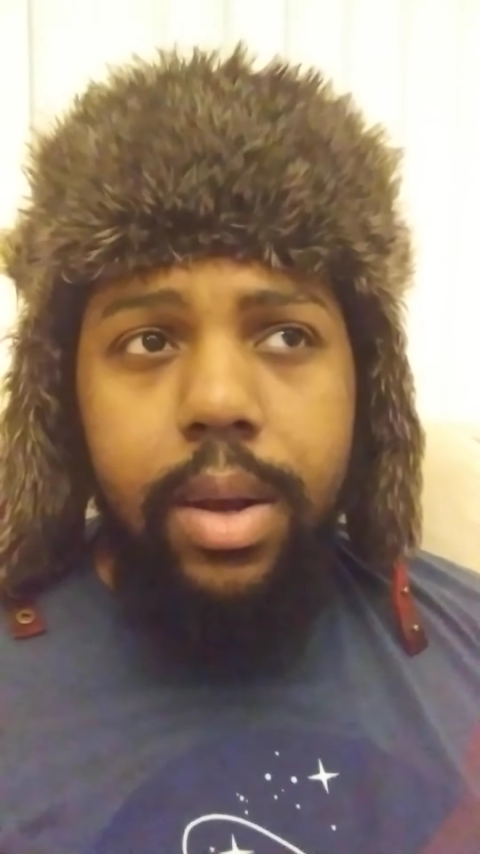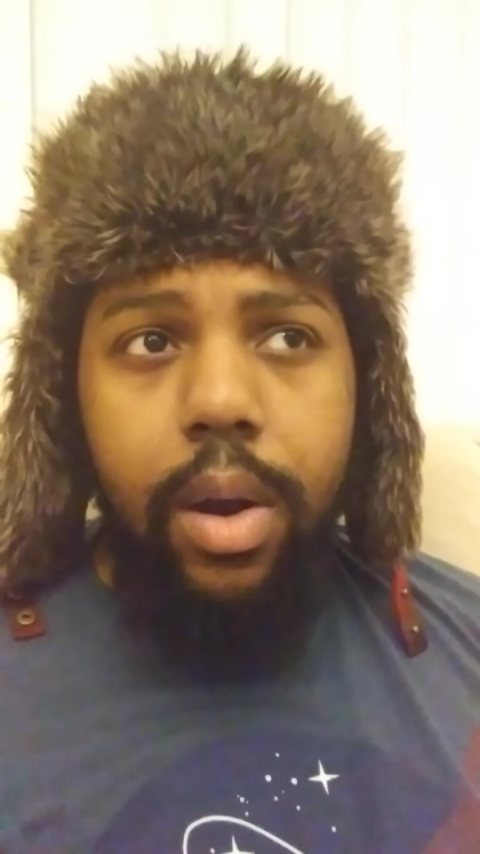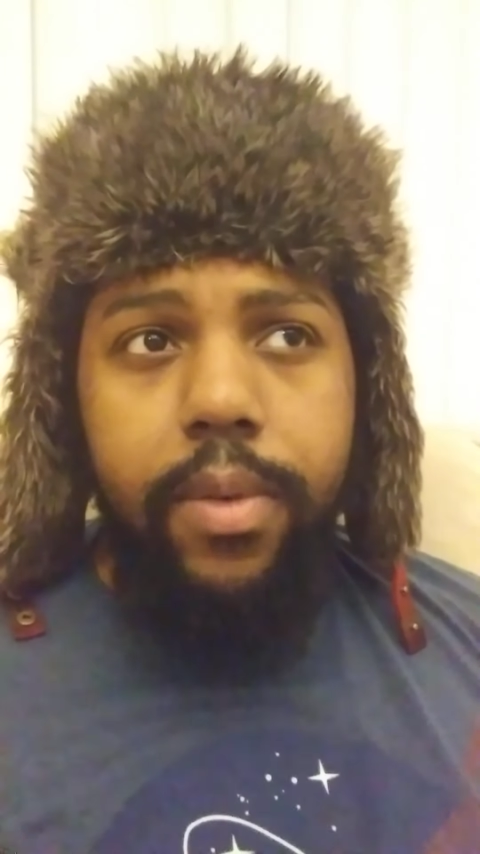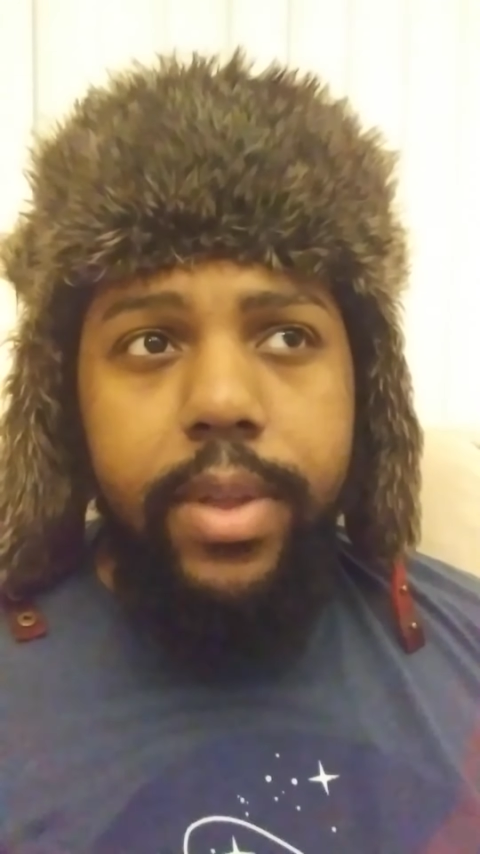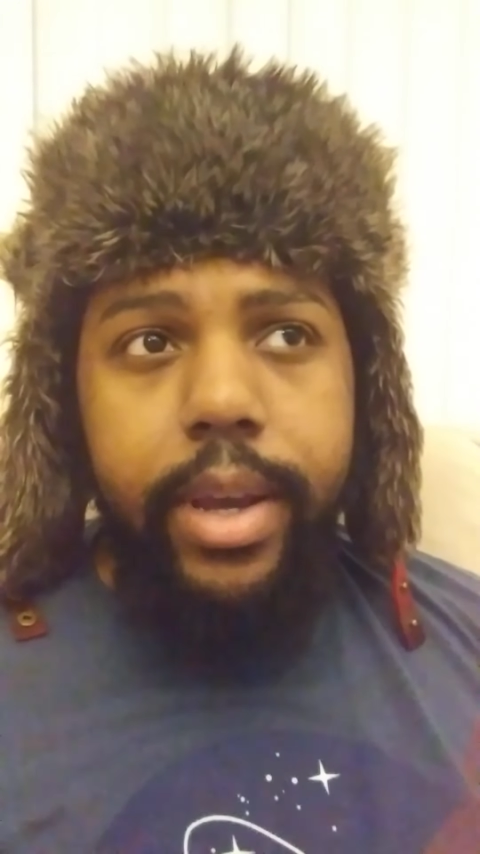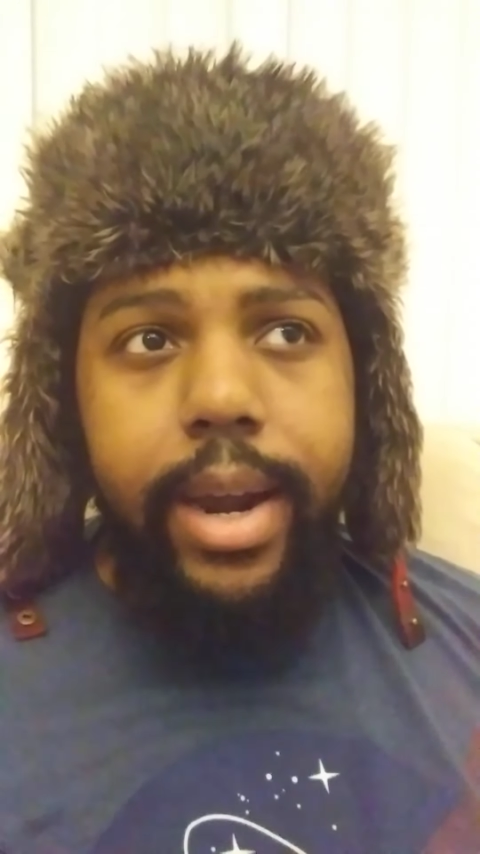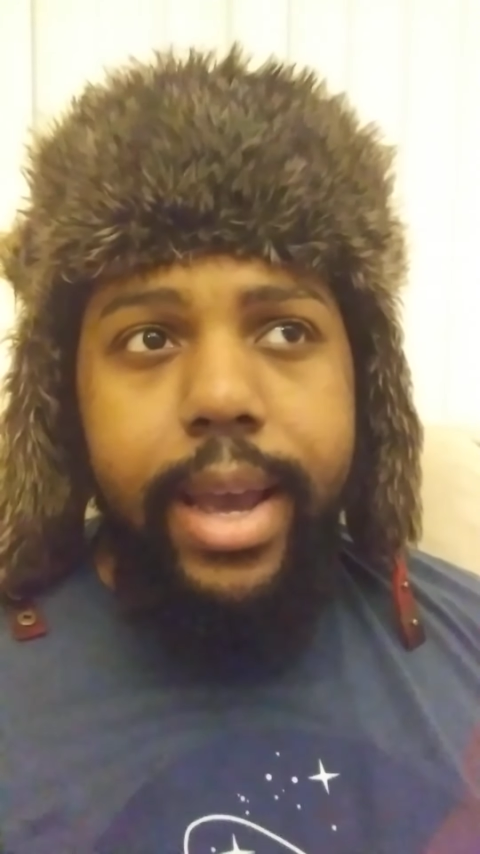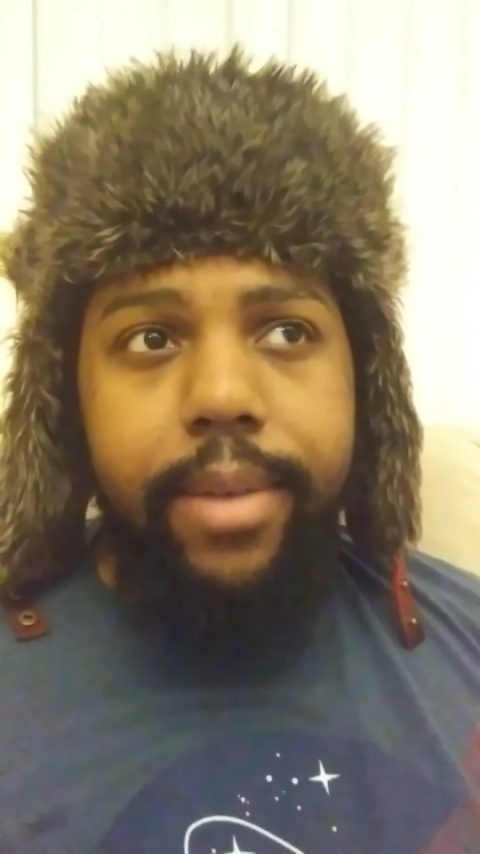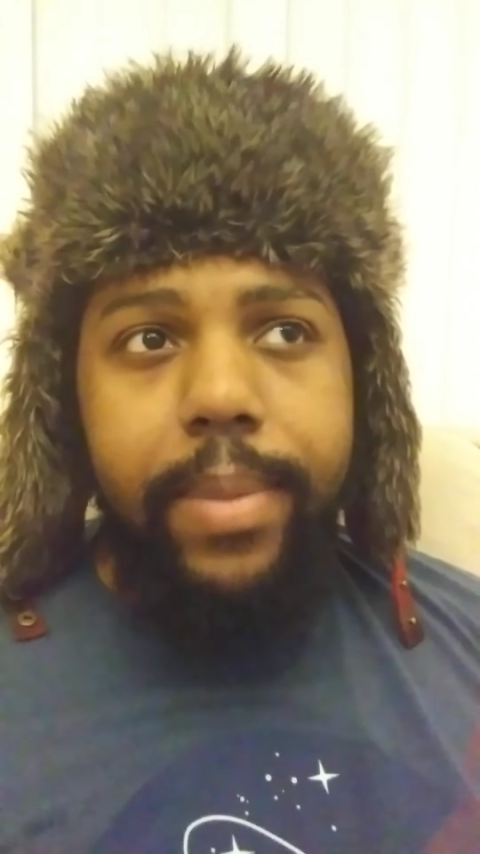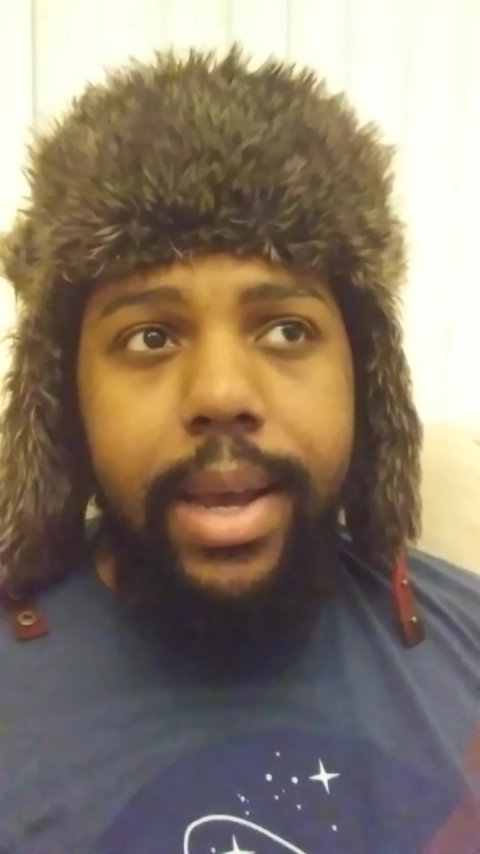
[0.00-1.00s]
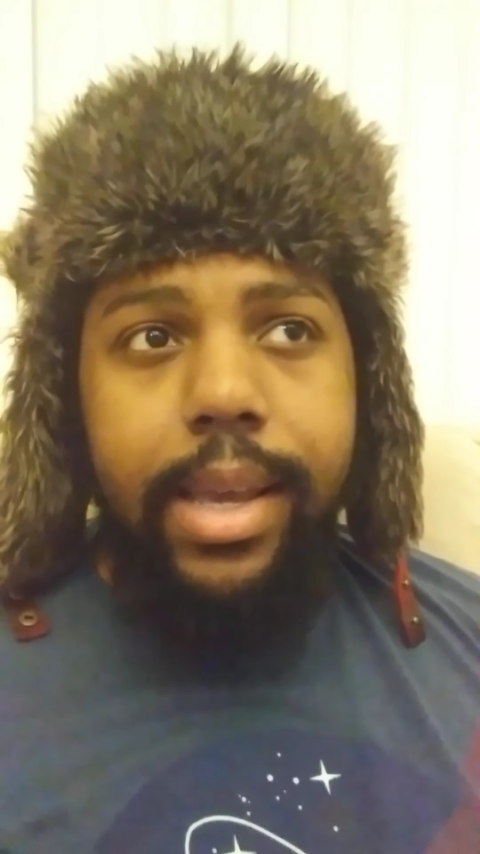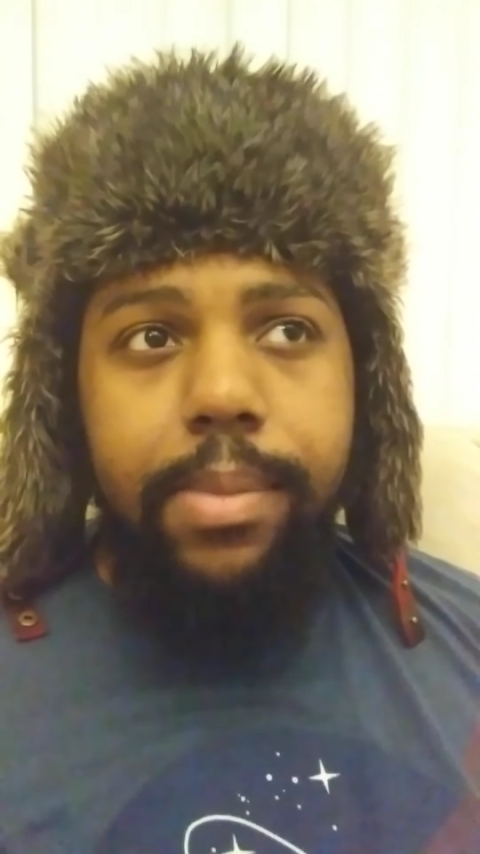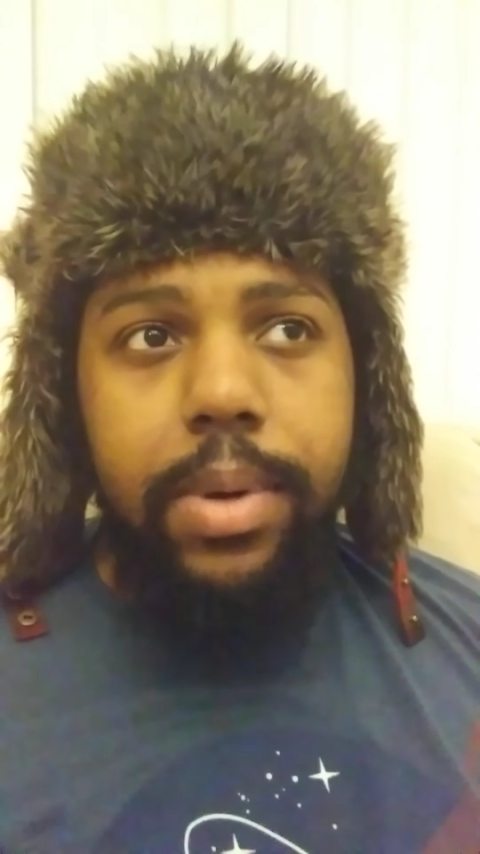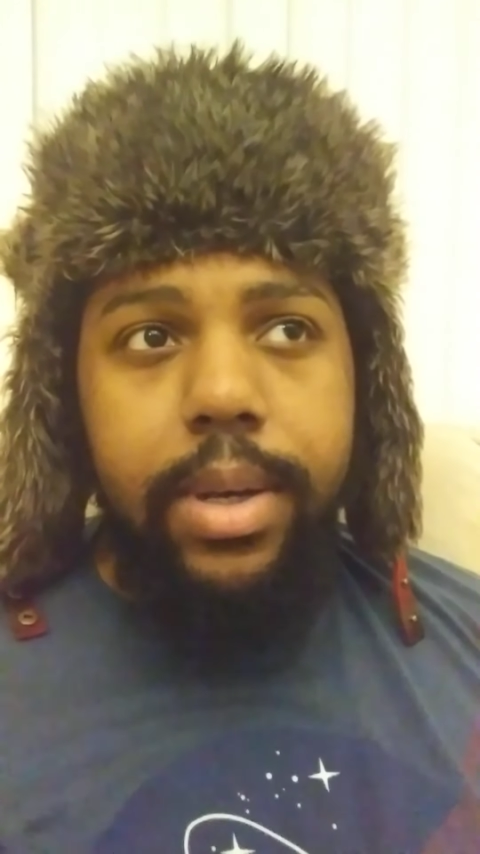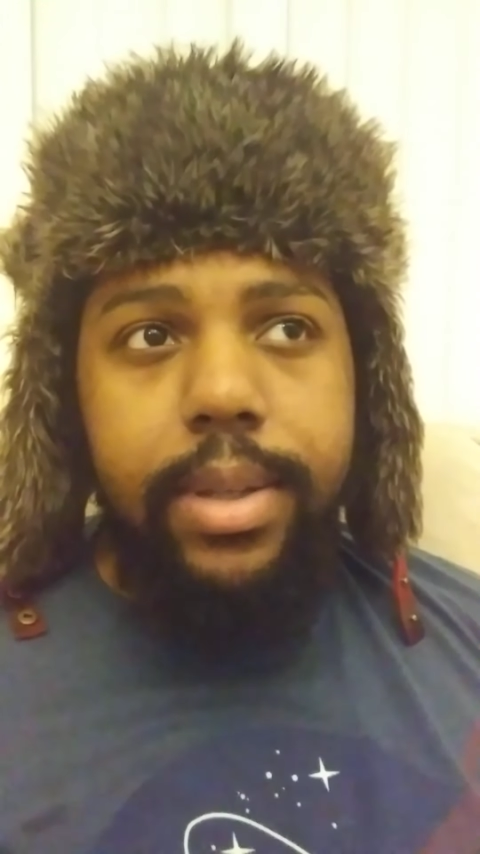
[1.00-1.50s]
over there I have my ebook